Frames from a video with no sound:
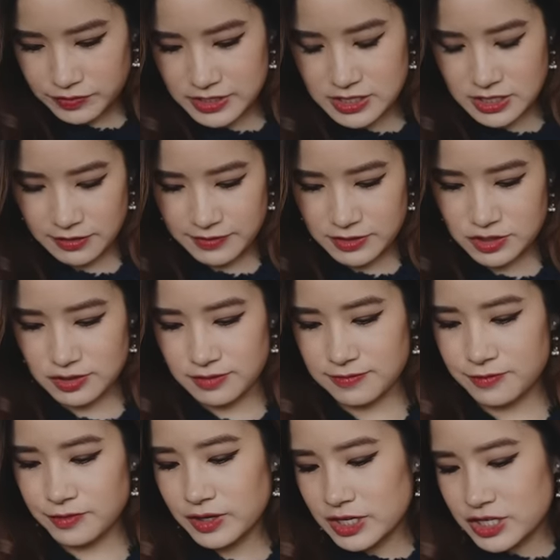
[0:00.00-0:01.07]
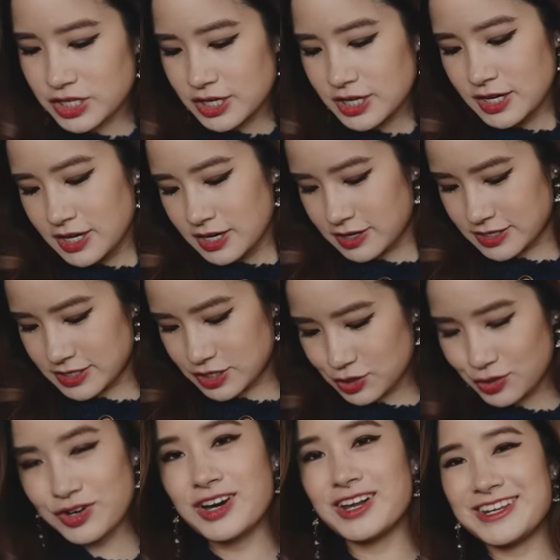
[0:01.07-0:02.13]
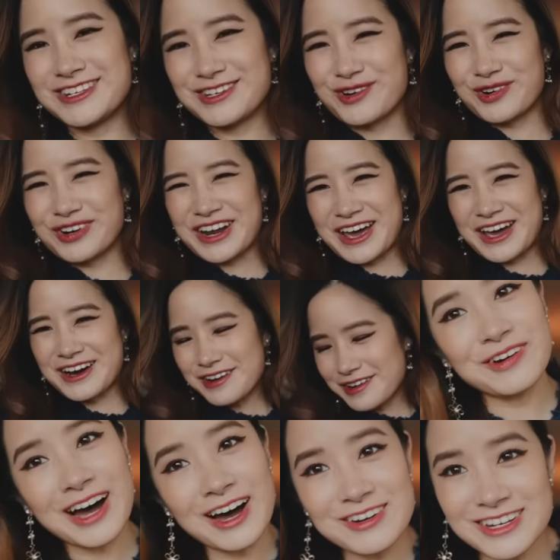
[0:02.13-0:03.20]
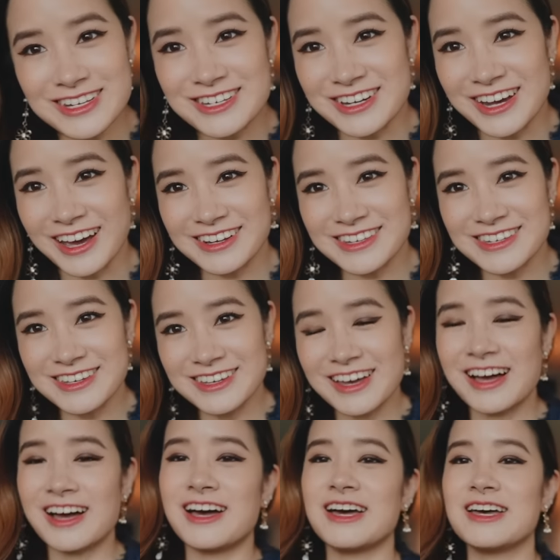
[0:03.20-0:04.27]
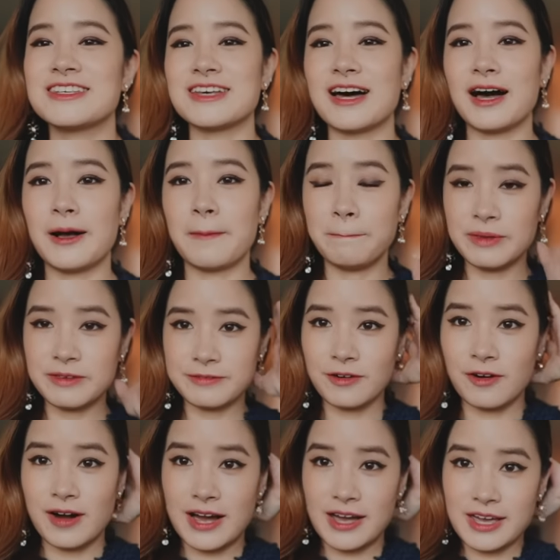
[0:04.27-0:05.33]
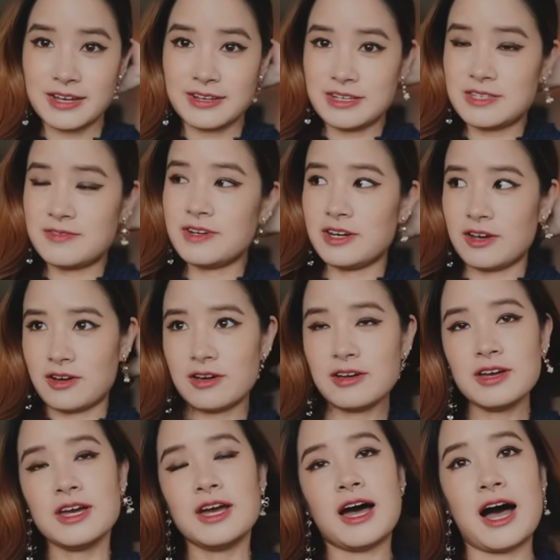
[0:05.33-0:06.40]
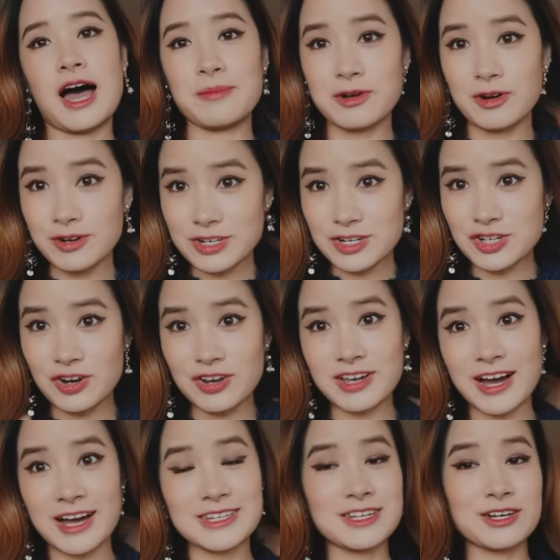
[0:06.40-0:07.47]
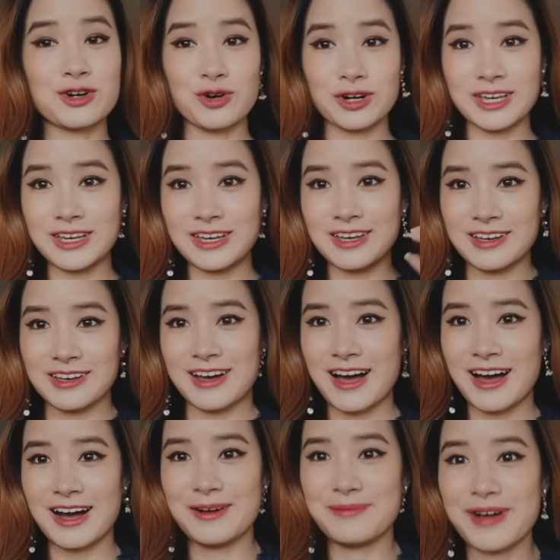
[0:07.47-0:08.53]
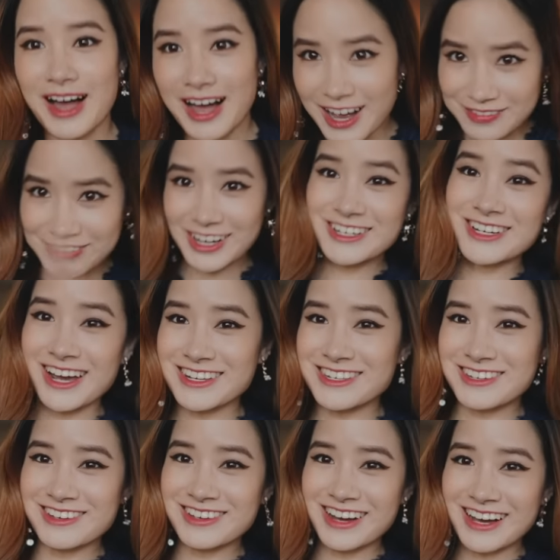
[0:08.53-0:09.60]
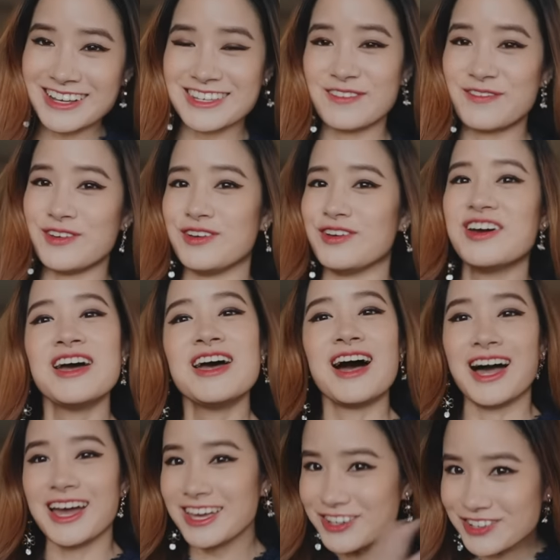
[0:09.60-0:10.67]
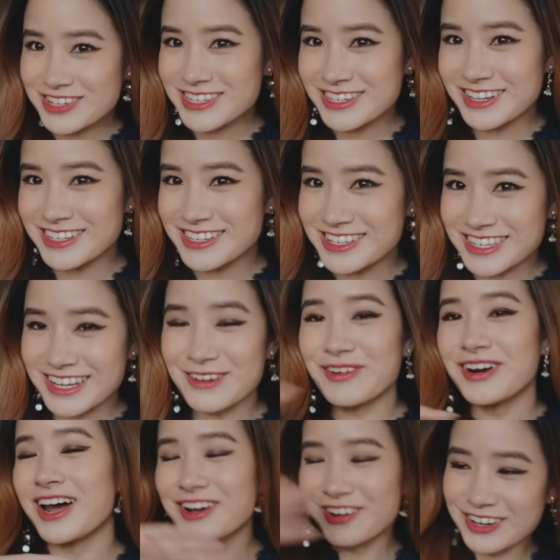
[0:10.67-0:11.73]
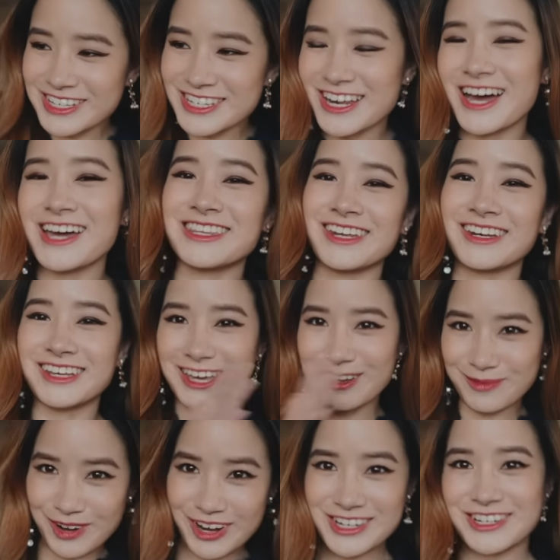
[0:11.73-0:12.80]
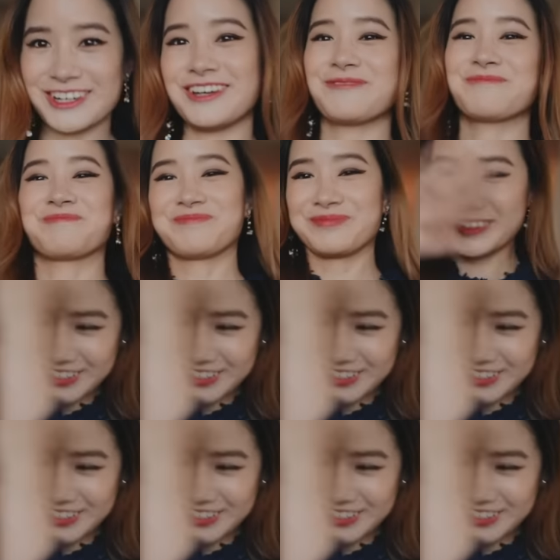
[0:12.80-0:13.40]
this stuff into the fridge because it's too early to cook now. Well, I'll just chat to you guys before I end this video. I'm going to show you guys the cooking after I chat to you guys. If you are interested to see what I cook tonight, then keep watching